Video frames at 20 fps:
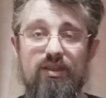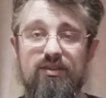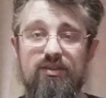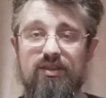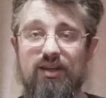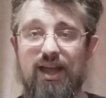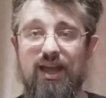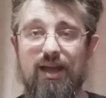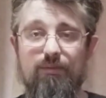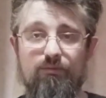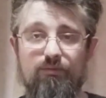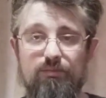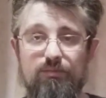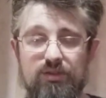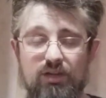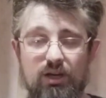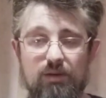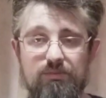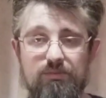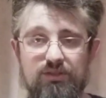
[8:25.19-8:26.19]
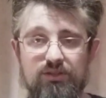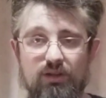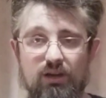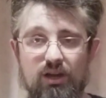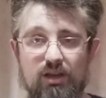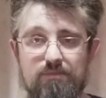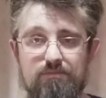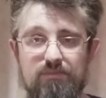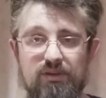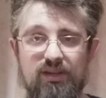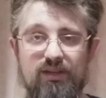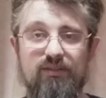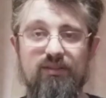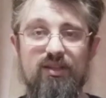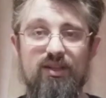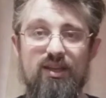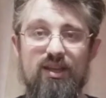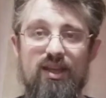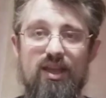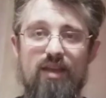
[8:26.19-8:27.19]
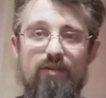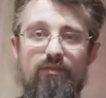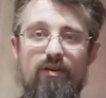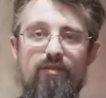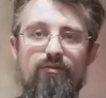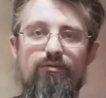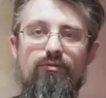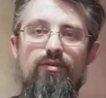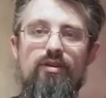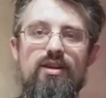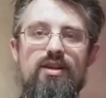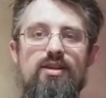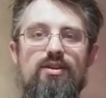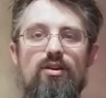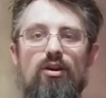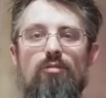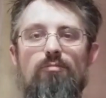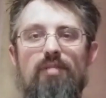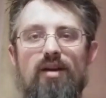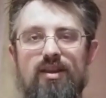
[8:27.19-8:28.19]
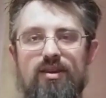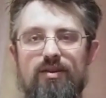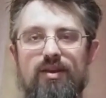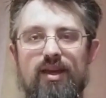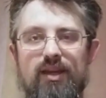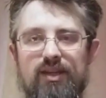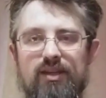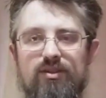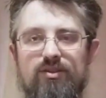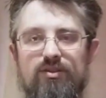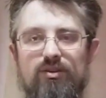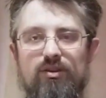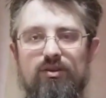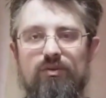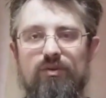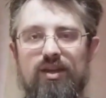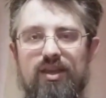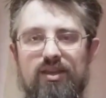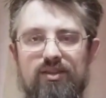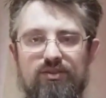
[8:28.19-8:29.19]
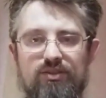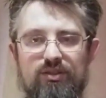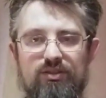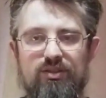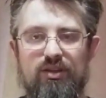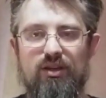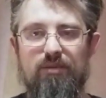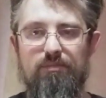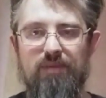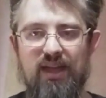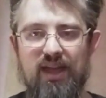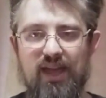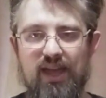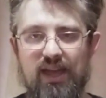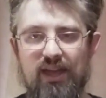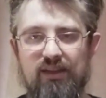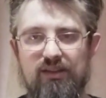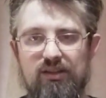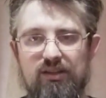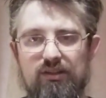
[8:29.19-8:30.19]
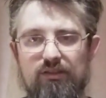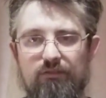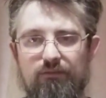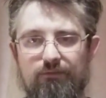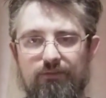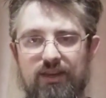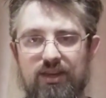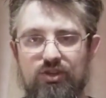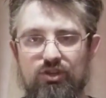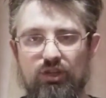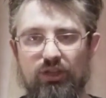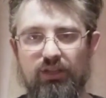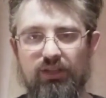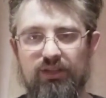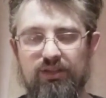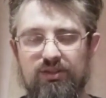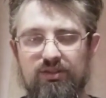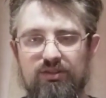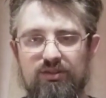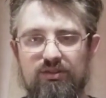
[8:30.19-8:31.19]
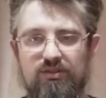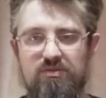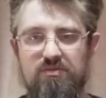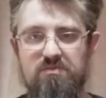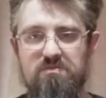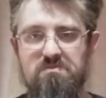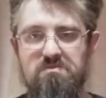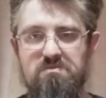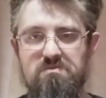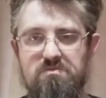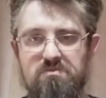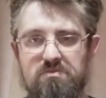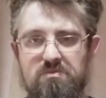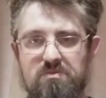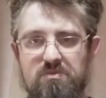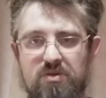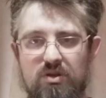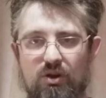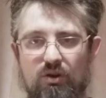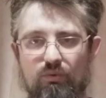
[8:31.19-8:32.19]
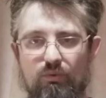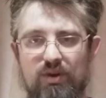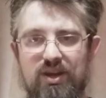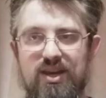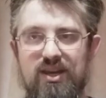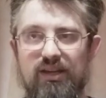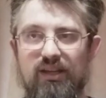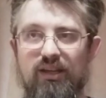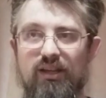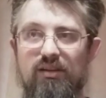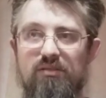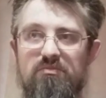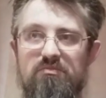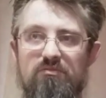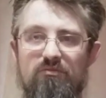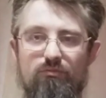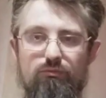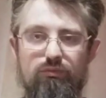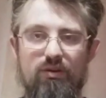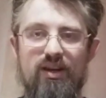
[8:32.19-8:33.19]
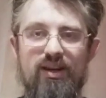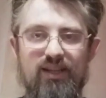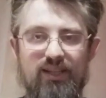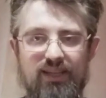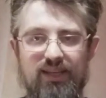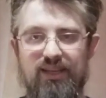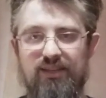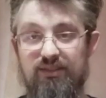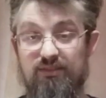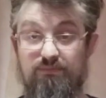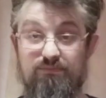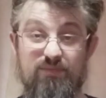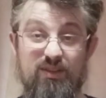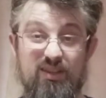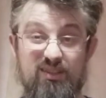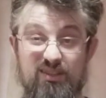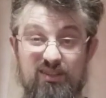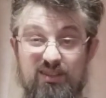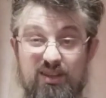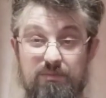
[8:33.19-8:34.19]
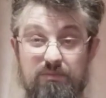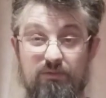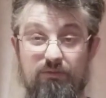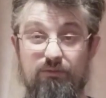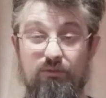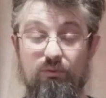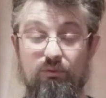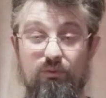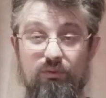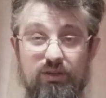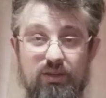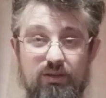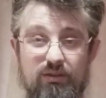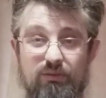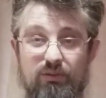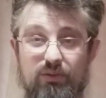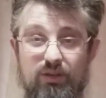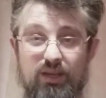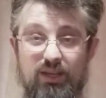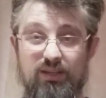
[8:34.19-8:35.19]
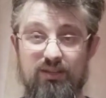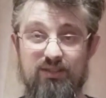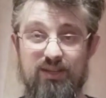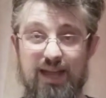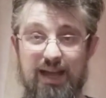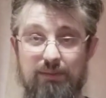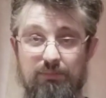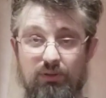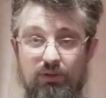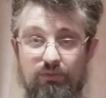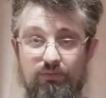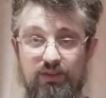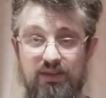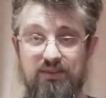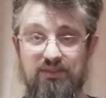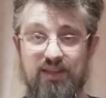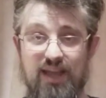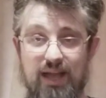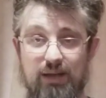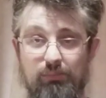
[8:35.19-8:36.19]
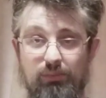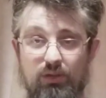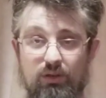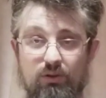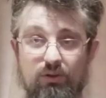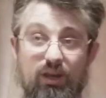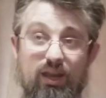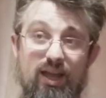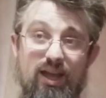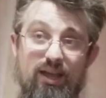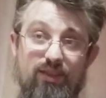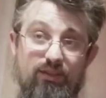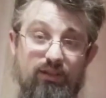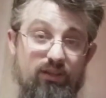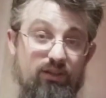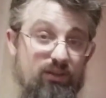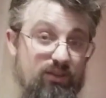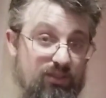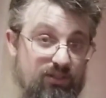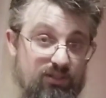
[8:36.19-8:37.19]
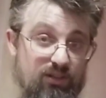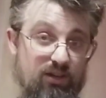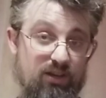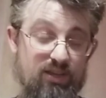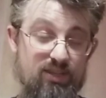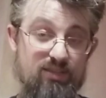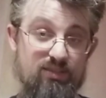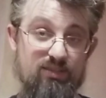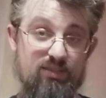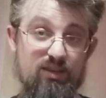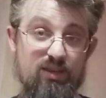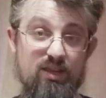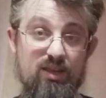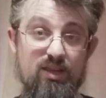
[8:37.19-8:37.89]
That's going to happen from time to time, but if every combat you get into is just in a bare, featureless arena, really, as I said before, you're looking at stat block v stat block and the luck of the dice.